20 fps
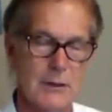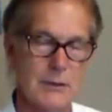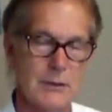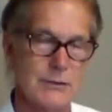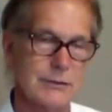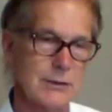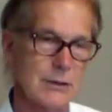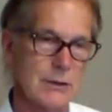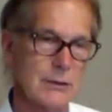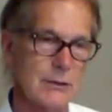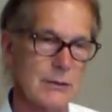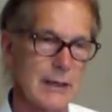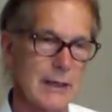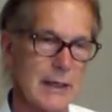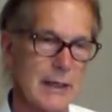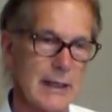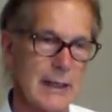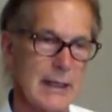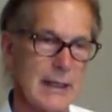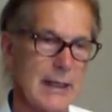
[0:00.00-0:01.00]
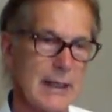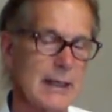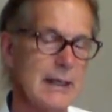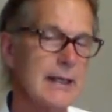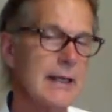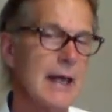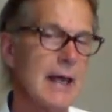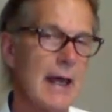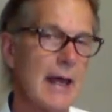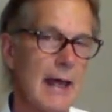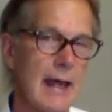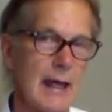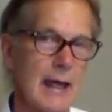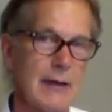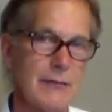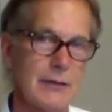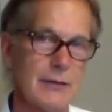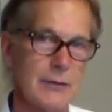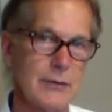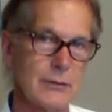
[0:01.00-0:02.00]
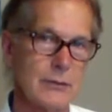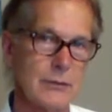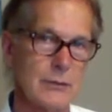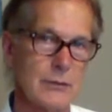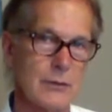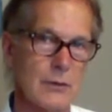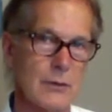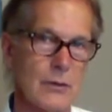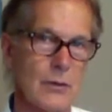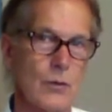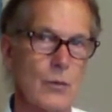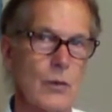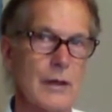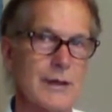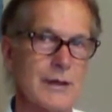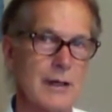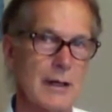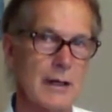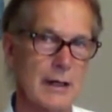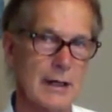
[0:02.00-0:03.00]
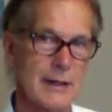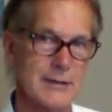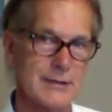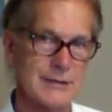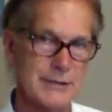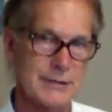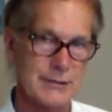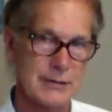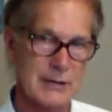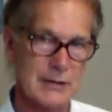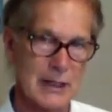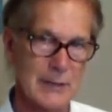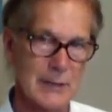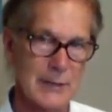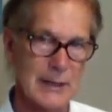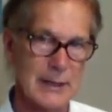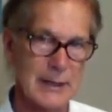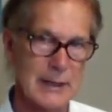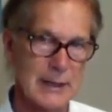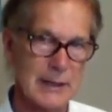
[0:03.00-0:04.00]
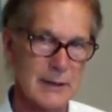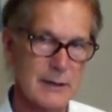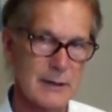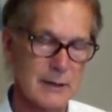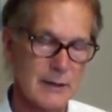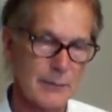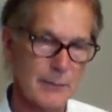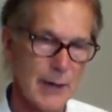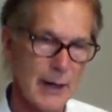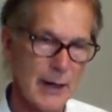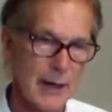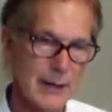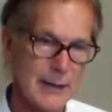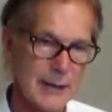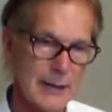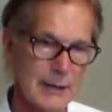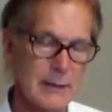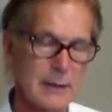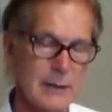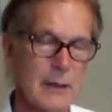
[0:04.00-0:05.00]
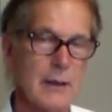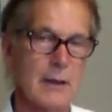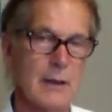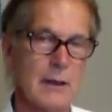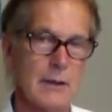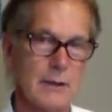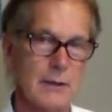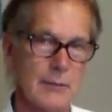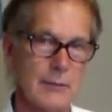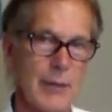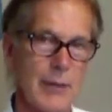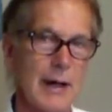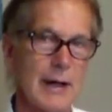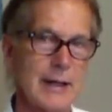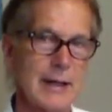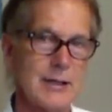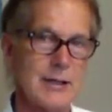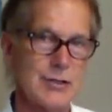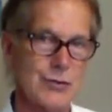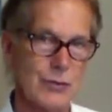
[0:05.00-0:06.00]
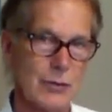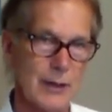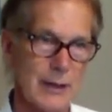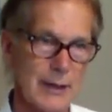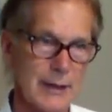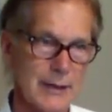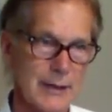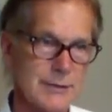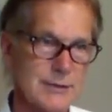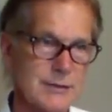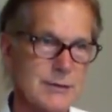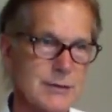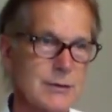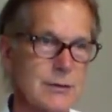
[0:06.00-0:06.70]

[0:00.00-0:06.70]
So any avenue where toxins are coming into the body tries